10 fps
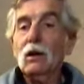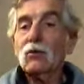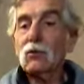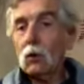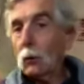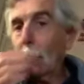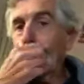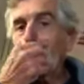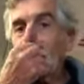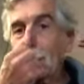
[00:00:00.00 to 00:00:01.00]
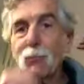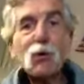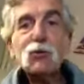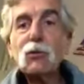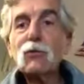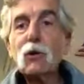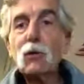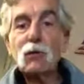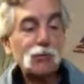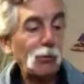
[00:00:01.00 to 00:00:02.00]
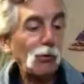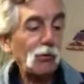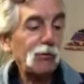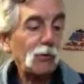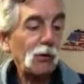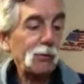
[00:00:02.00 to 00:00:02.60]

So I'm pretty sure it's already spoken for,